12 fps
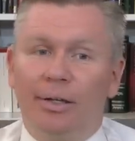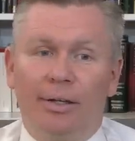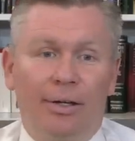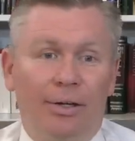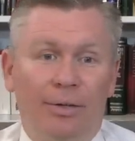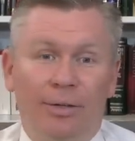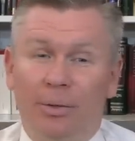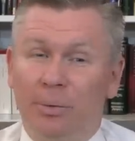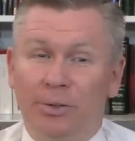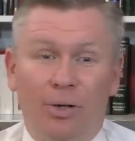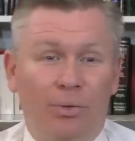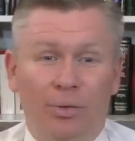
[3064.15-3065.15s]
Oh, it
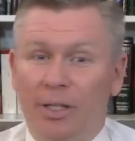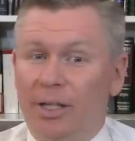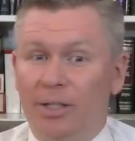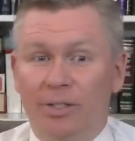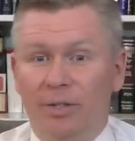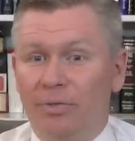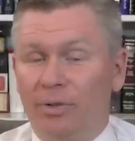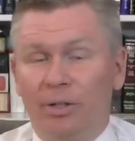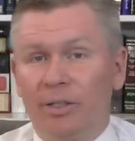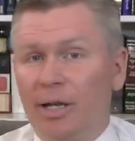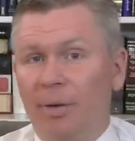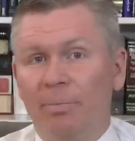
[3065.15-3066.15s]
was only easy for a
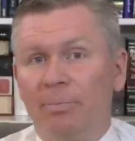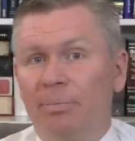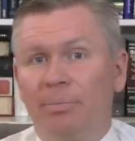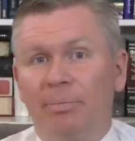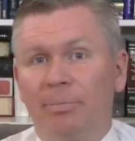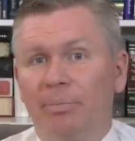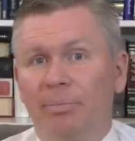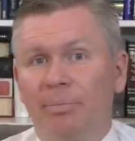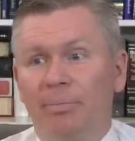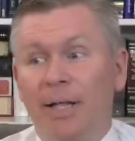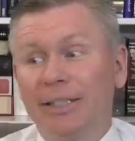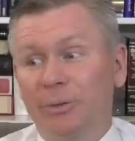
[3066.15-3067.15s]
time.
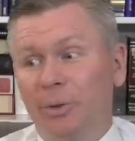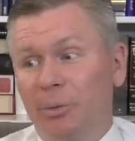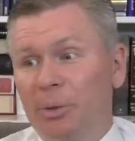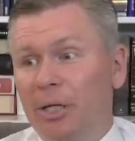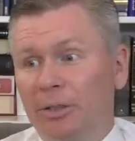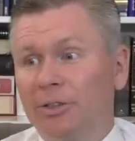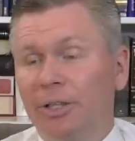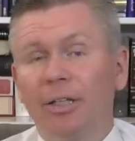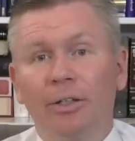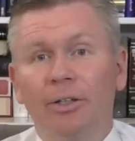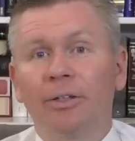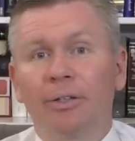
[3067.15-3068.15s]
That's what the prodigal
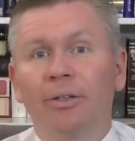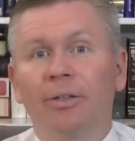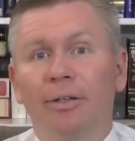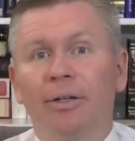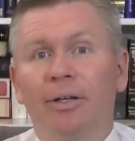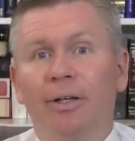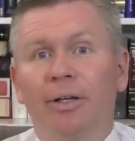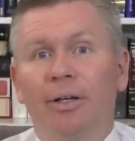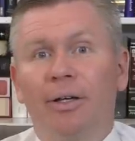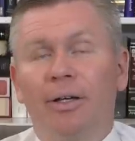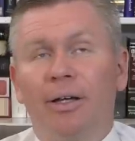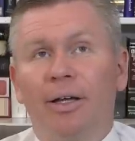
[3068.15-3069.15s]
son learned.
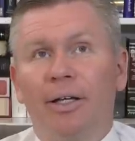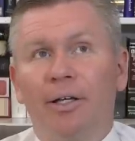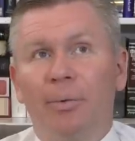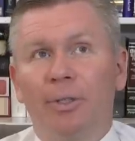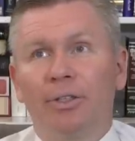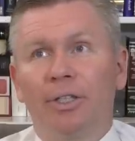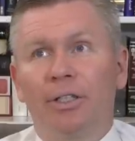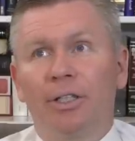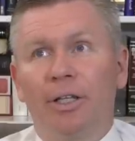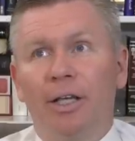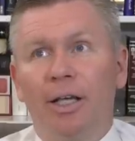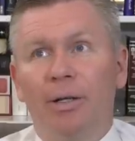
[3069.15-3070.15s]
And it wasn't until
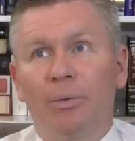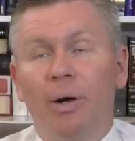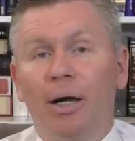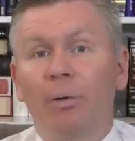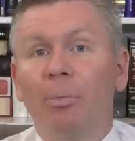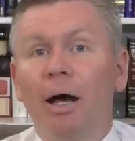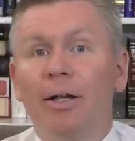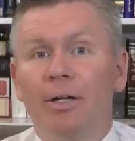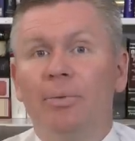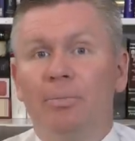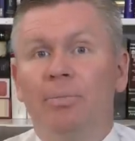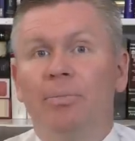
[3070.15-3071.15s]
he hit rock
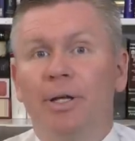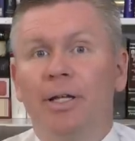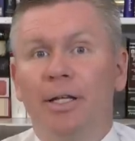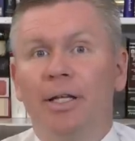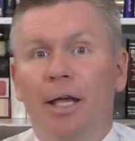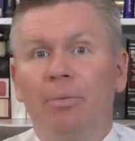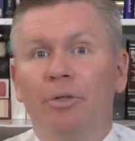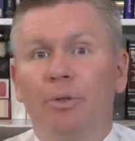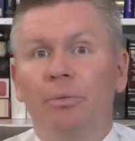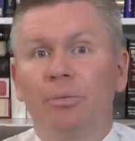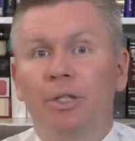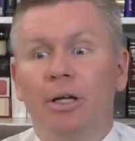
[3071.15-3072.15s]
bottom that he came to
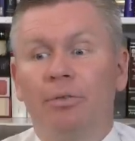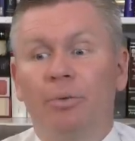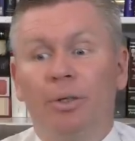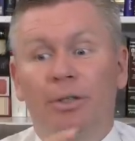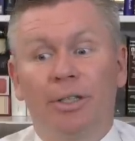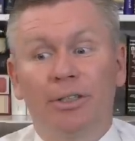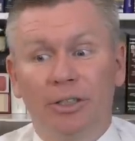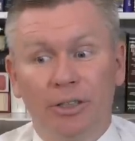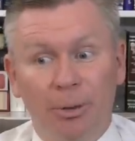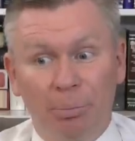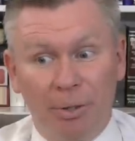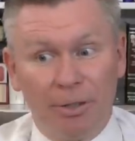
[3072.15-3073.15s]
himself. Well, this
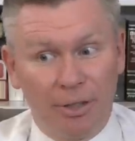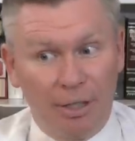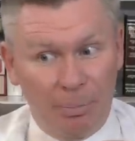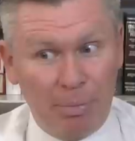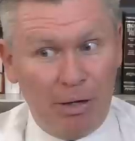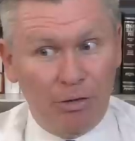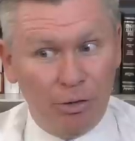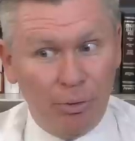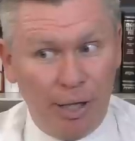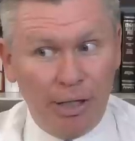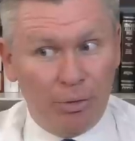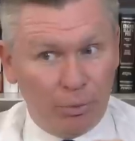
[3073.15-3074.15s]
ship, is it about to
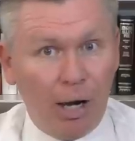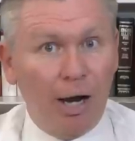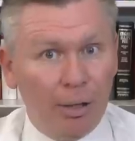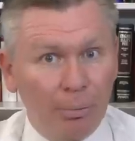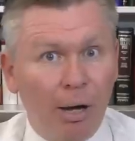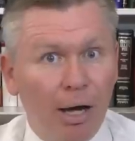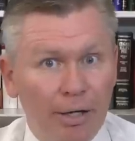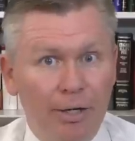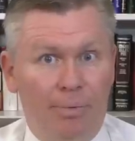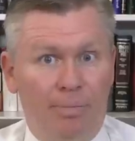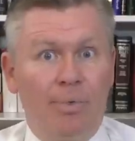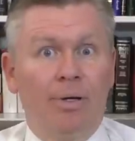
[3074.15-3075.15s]
hit rock
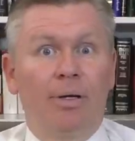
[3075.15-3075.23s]
bottom?